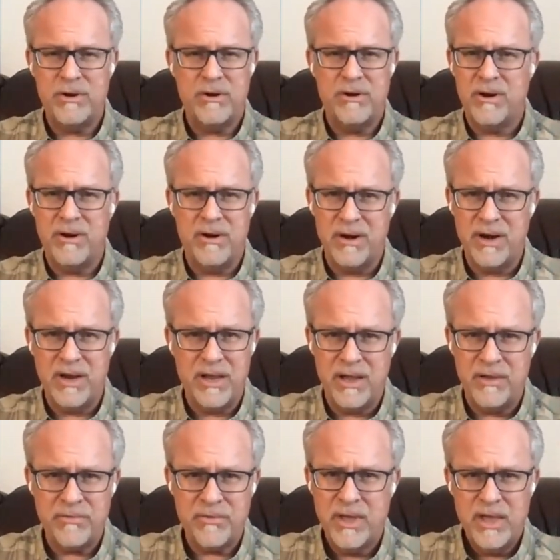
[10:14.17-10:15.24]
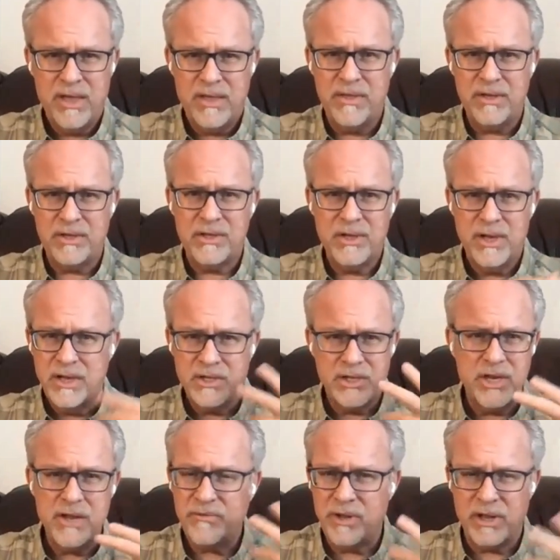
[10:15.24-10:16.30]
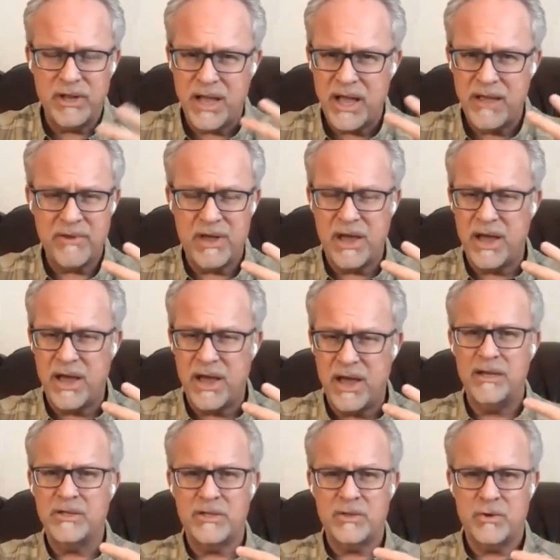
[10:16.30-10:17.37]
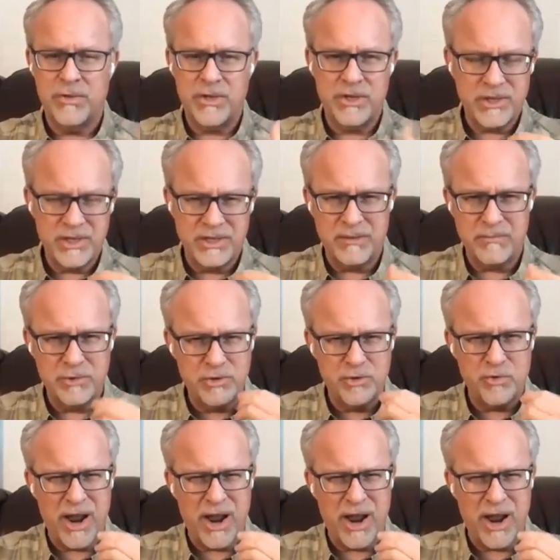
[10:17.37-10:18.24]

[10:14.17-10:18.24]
I wonder if this sniffle I've got is, or this